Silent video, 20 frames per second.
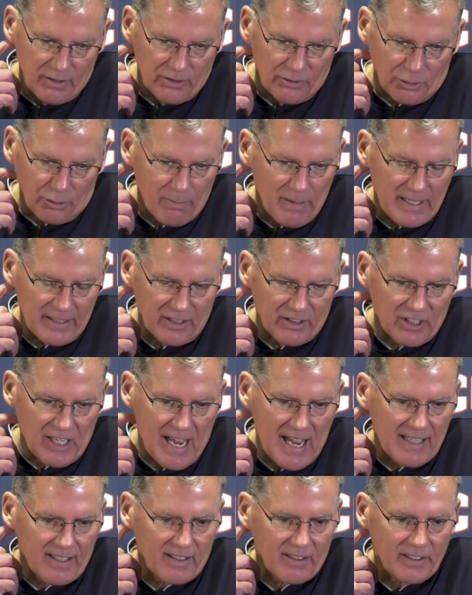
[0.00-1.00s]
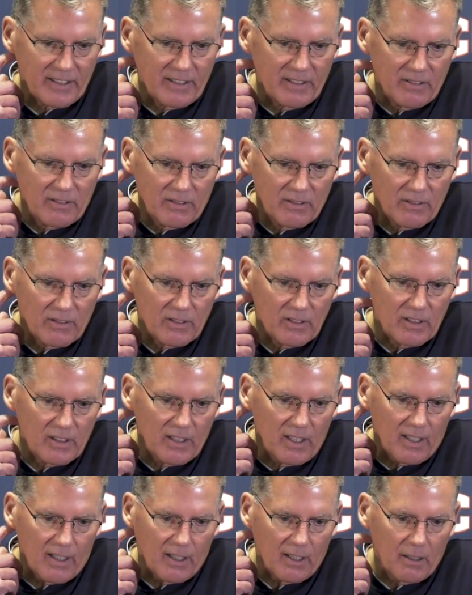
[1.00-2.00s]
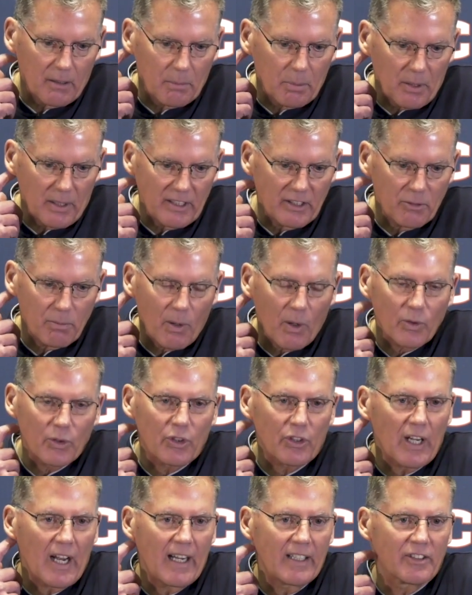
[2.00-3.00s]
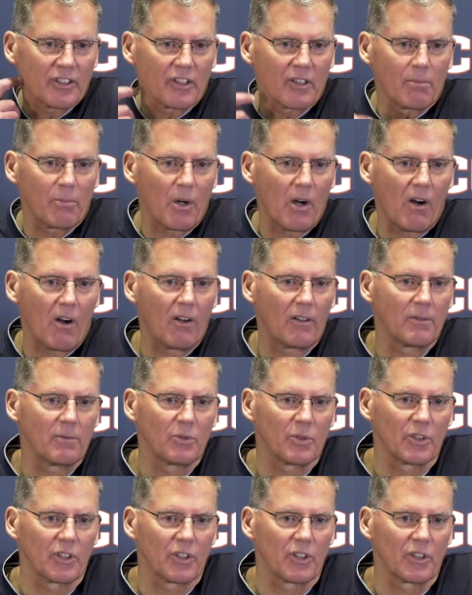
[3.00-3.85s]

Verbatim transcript: tremendous athlete, plays both sides of the ball,